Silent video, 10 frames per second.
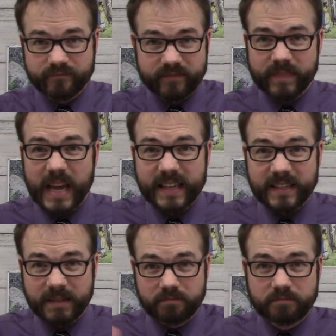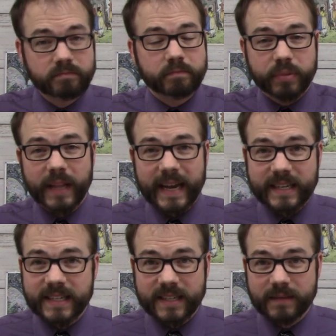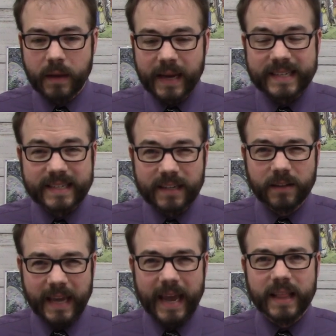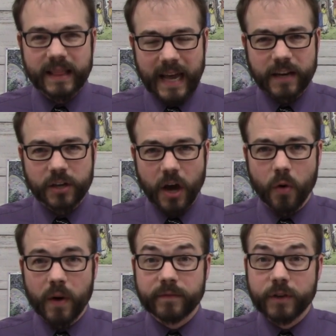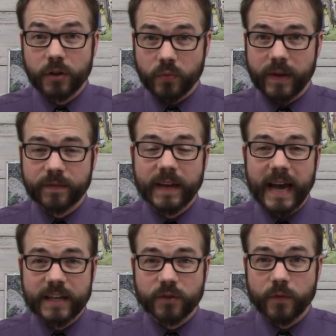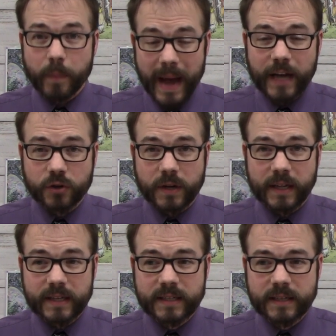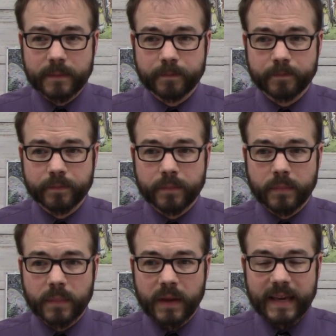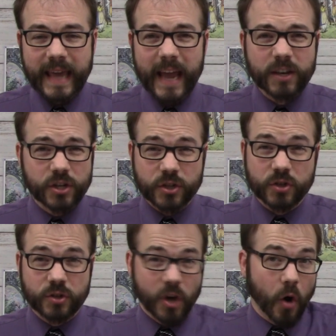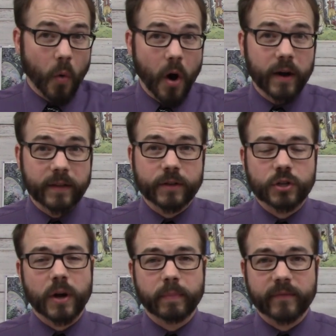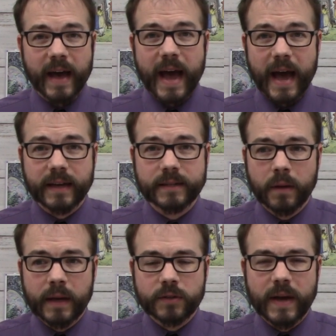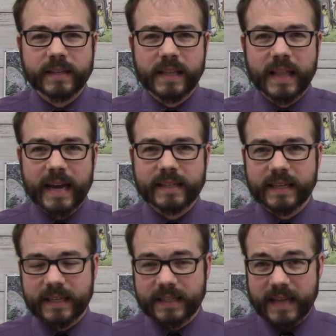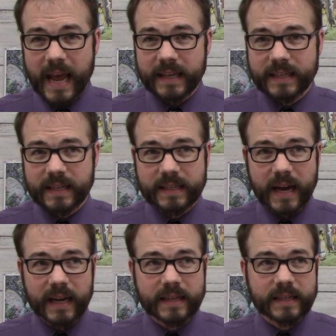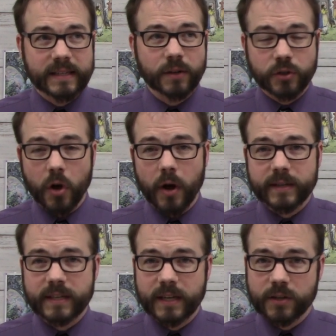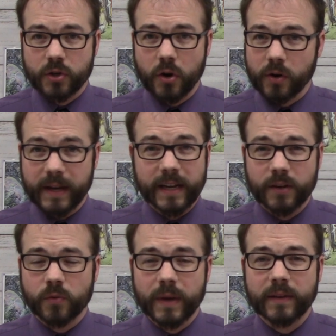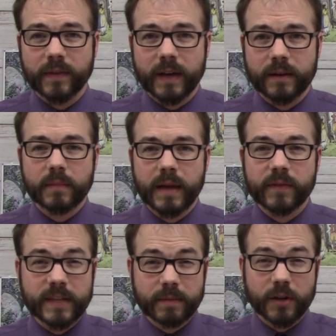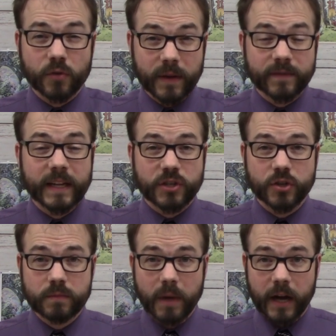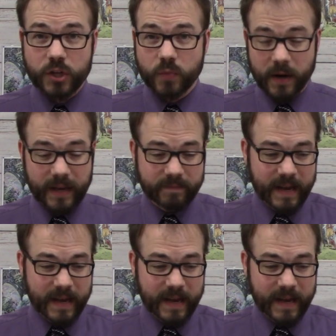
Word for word: his place, he still can't let go of the grief he has over Patroclus. He can't just go on at the drop of a hat. And so as he lays in his tent at night, he's still tossing and turning and grieving. And every time the grief gets too much, where he